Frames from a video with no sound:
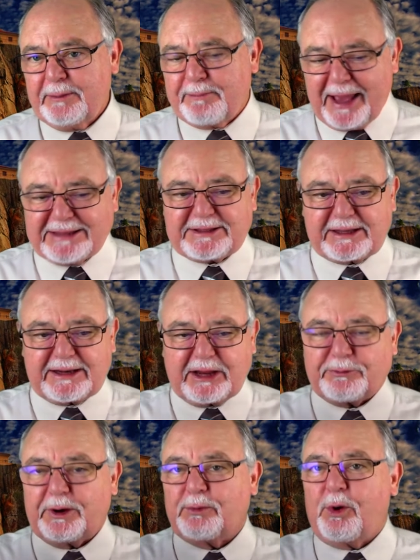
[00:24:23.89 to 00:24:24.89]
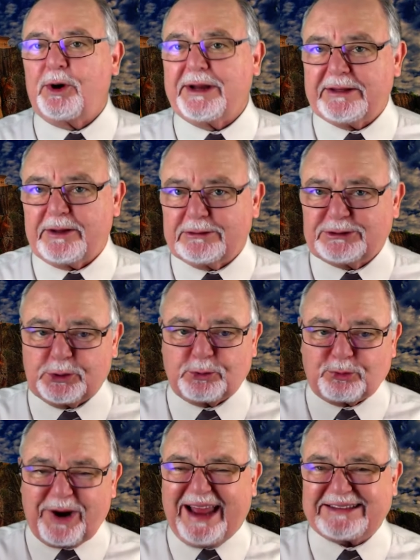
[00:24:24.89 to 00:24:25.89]
basically rewarding those who
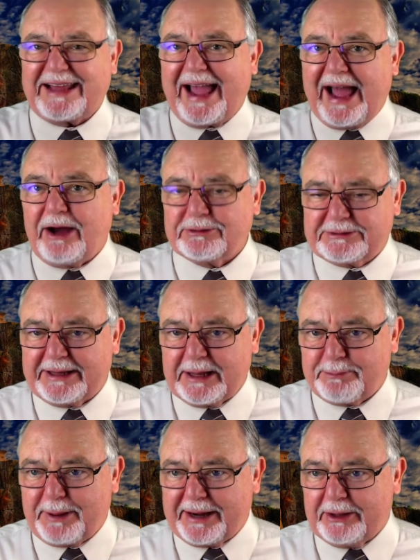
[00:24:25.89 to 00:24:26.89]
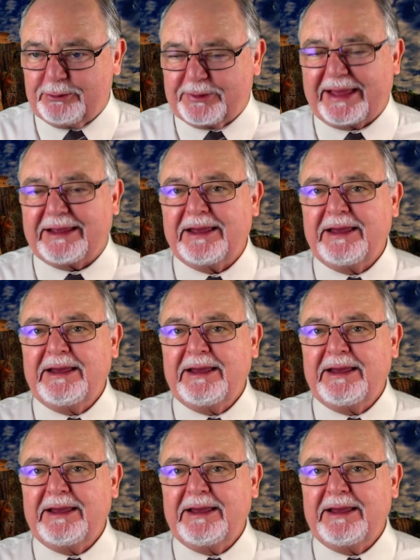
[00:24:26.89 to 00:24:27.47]
rat out anybody who they